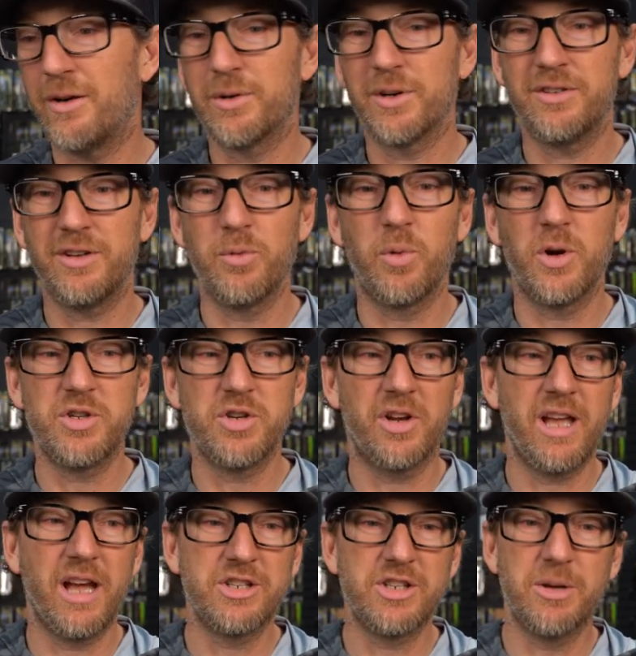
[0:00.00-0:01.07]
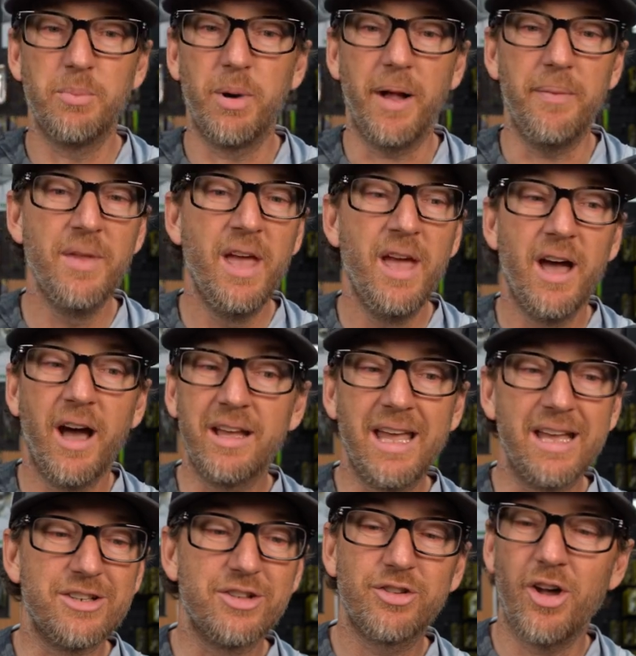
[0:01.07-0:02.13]
I want to see what you're catching. But
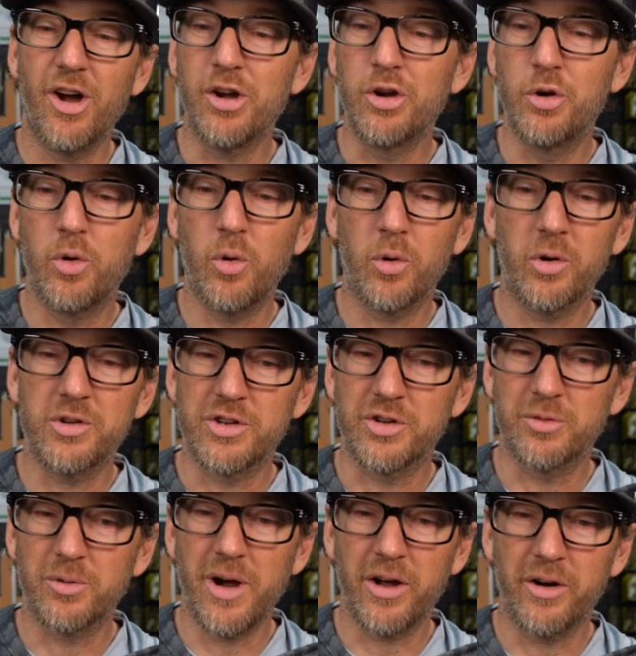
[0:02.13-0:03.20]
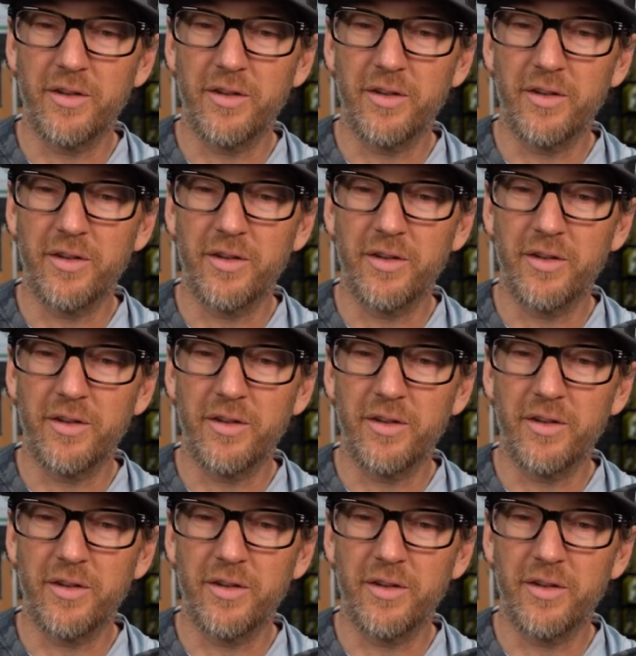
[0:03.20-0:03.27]
again, just a gorgeous rod.